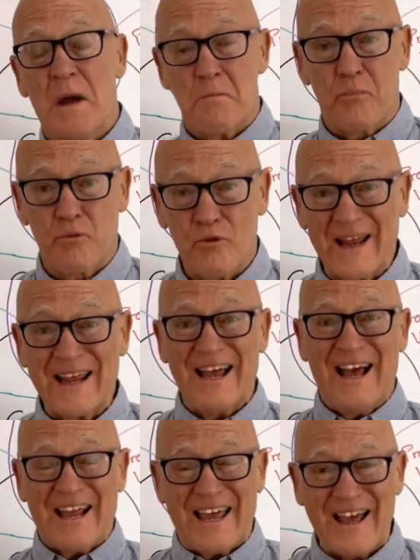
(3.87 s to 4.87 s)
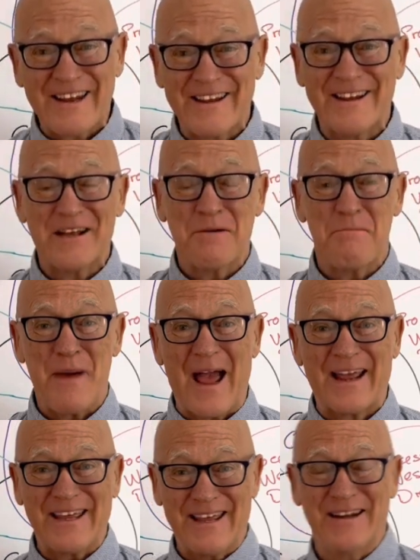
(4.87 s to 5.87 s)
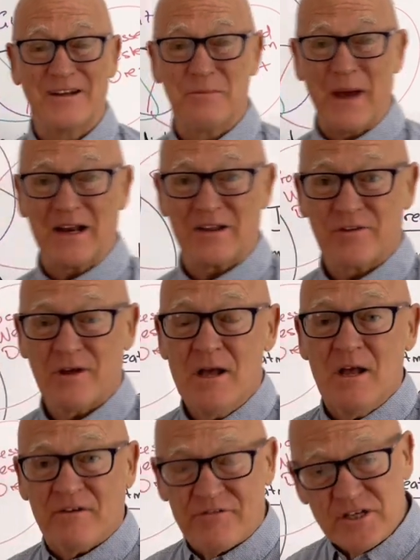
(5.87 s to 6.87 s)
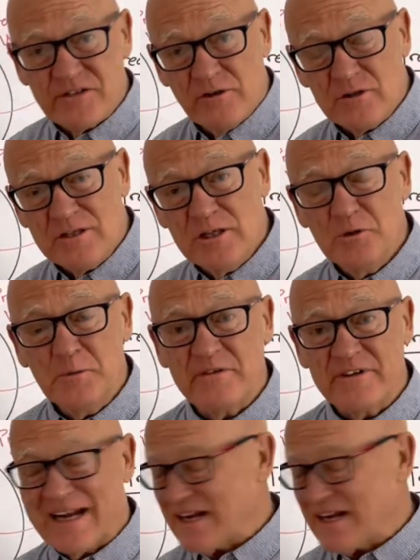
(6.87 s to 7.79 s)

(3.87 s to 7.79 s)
bring Candida back into balance. First of all, a little bit of an